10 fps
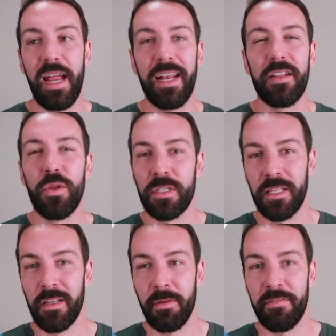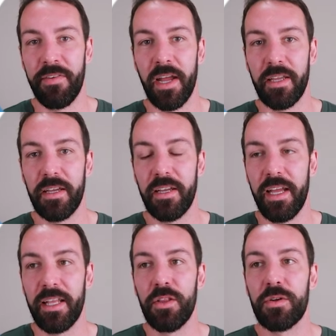And it looks a little bit fake.
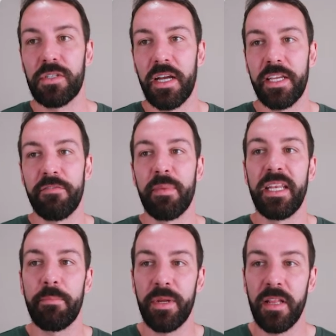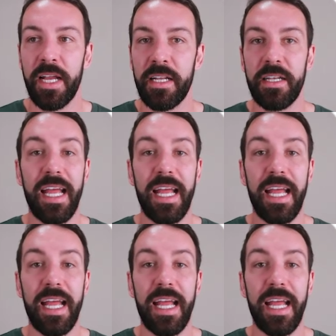It looks like you've manipulated,